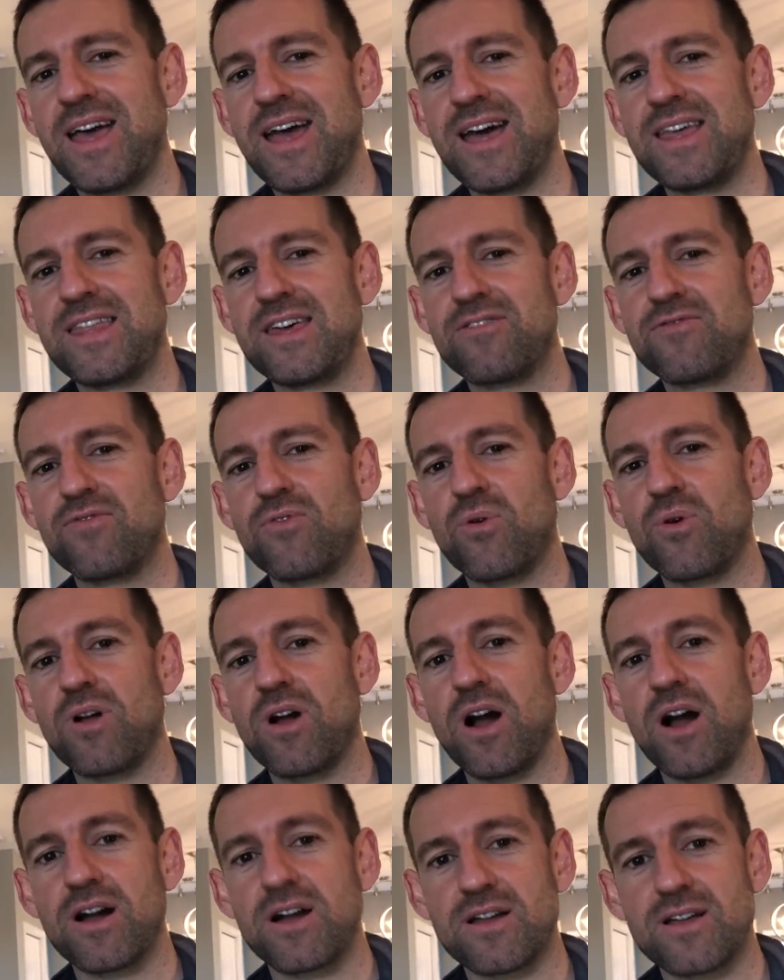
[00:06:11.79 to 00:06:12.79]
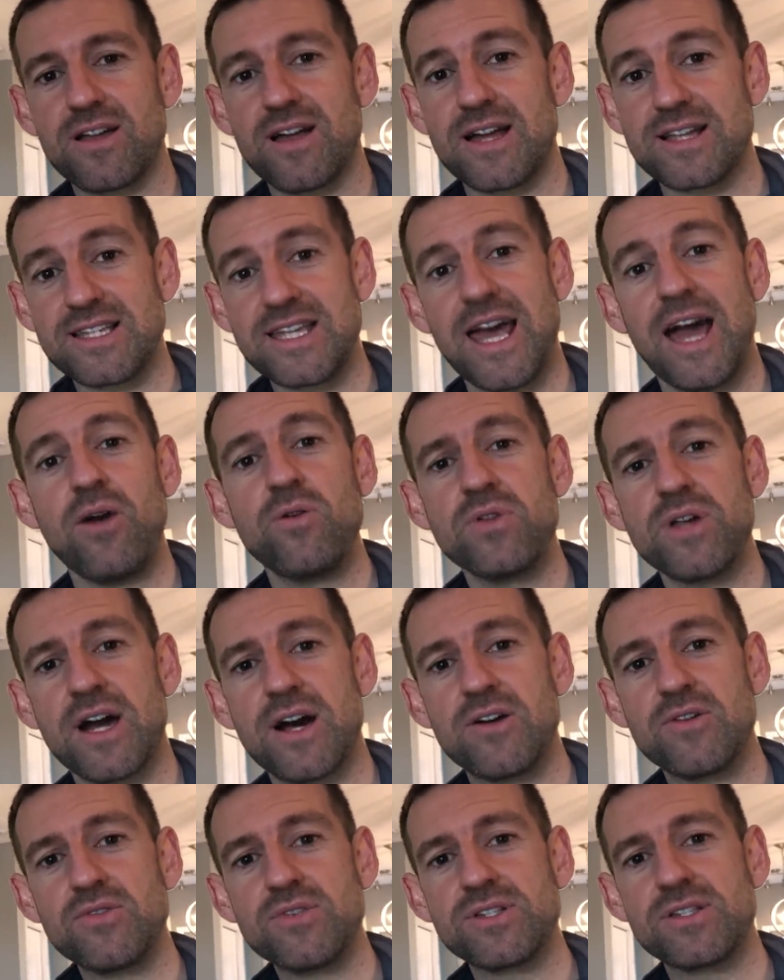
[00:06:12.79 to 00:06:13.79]
And then for a, a
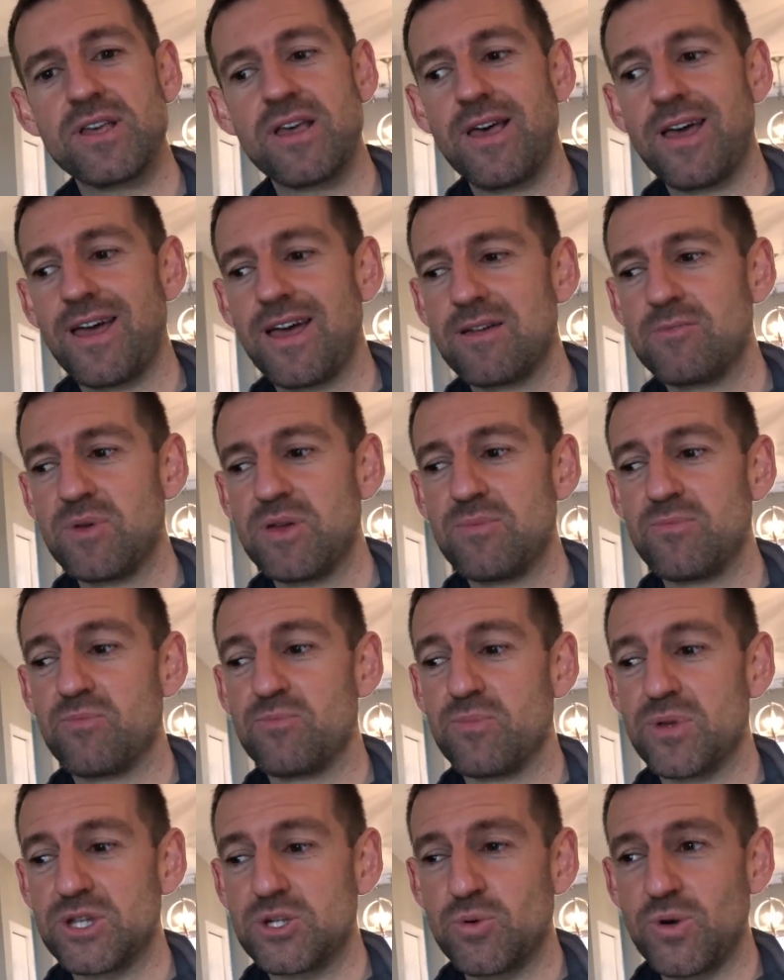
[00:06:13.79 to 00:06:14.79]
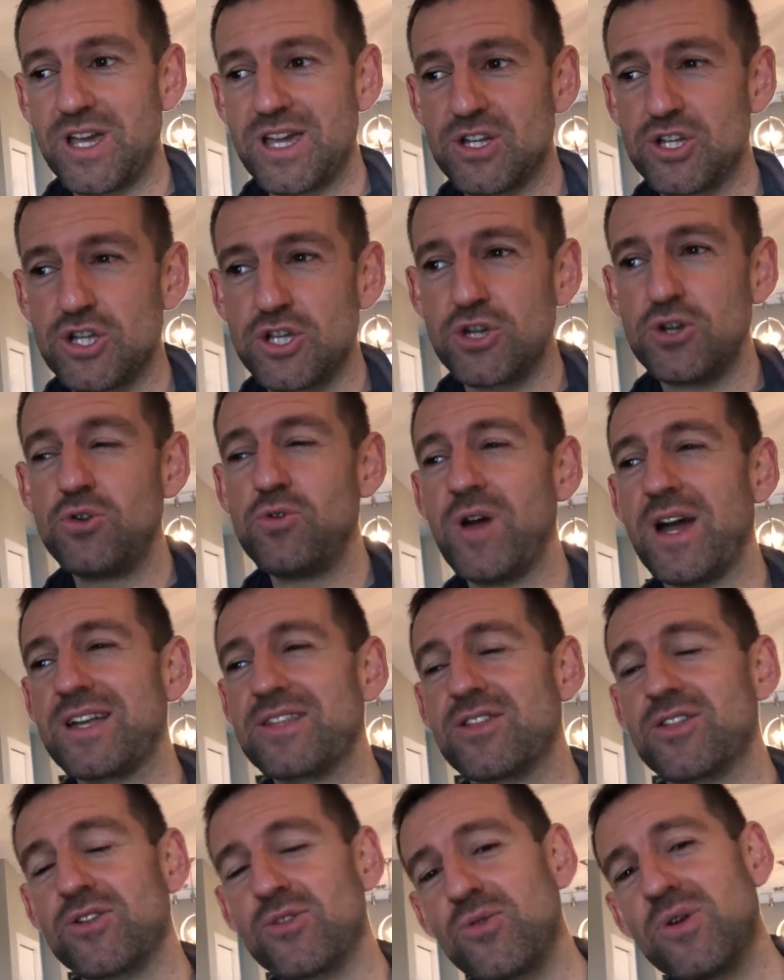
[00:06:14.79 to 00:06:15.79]
townhouse, it'd be between two
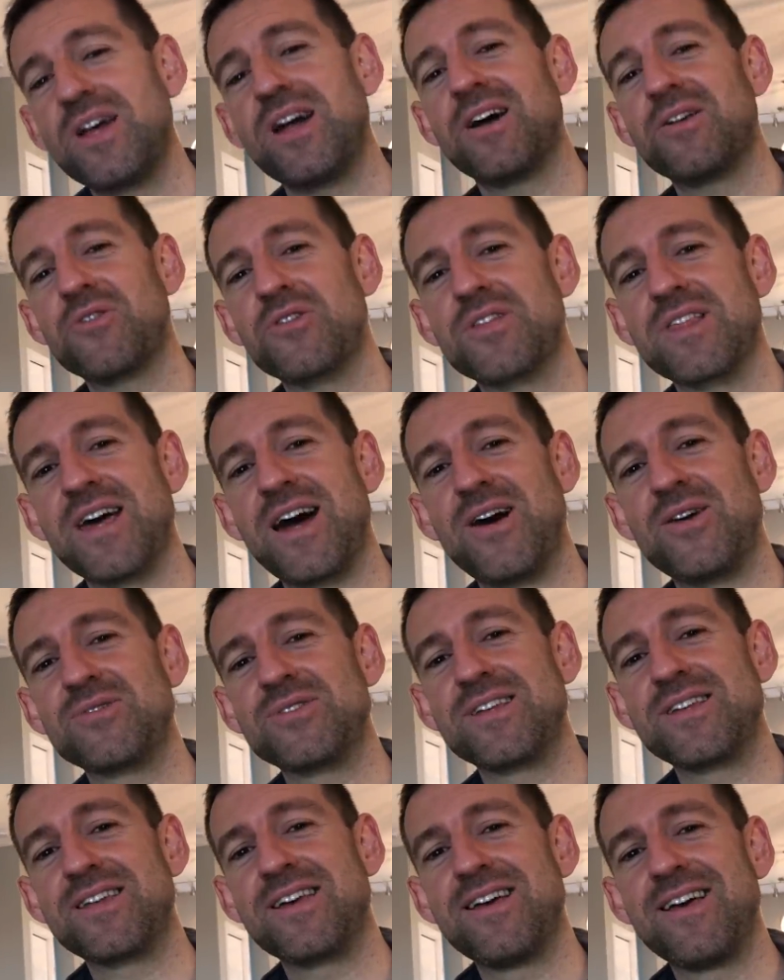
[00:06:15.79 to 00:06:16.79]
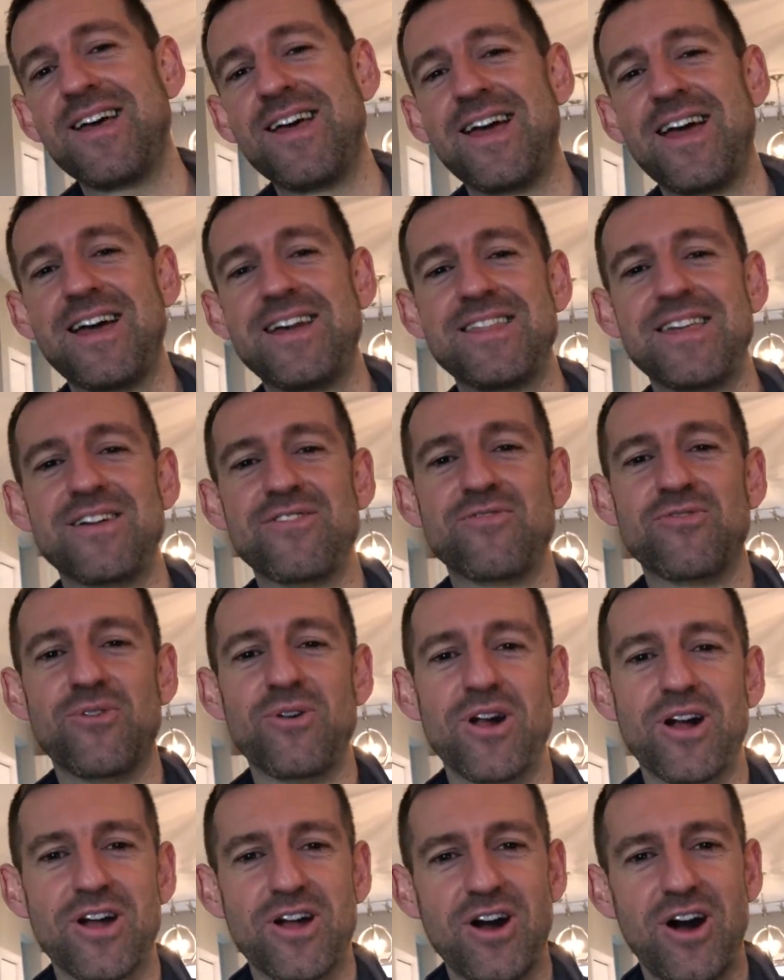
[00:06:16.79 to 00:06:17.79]
and 300,000. And then
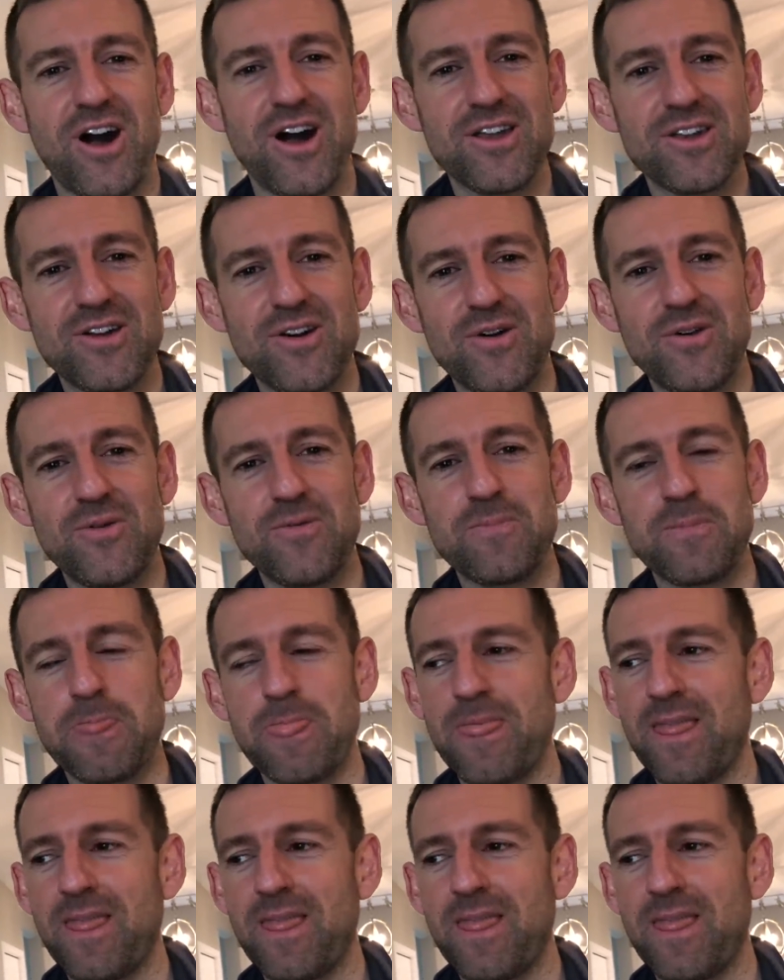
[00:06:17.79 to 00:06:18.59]
for a condo,